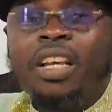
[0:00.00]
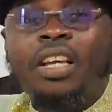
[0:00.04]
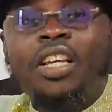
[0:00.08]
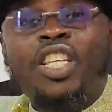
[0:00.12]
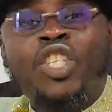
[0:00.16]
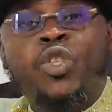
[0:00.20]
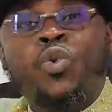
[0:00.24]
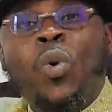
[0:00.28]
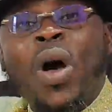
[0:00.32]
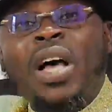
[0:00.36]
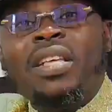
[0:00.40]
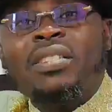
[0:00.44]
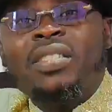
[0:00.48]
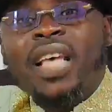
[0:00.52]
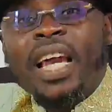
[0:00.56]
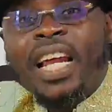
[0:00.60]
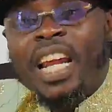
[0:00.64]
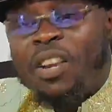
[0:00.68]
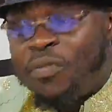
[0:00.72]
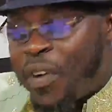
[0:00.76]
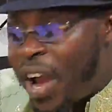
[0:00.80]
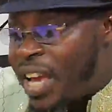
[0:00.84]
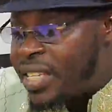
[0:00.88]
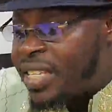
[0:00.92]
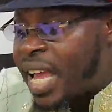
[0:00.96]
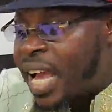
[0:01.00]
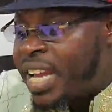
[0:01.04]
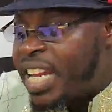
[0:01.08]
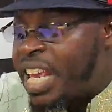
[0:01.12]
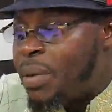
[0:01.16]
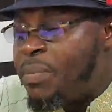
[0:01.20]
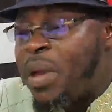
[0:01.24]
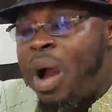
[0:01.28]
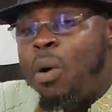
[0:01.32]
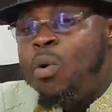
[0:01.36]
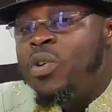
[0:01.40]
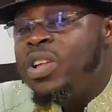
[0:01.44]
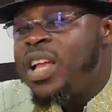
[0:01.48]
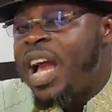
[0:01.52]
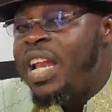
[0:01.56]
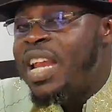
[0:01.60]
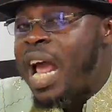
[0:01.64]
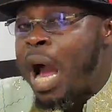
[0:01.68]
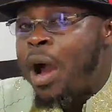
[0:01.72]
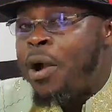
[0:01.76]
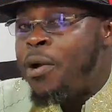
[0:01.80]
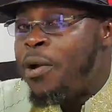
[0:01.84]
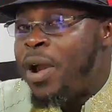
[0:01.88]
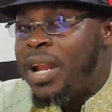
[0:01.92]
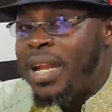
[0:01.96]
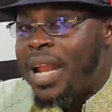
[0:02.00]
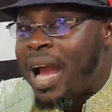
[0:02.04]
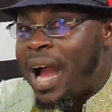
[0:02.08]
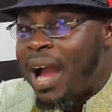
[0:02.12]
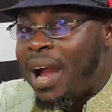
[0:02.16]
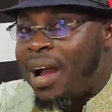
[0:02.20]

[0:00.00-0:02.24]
So one sacrifice said, "Debia, unyani a ohreda."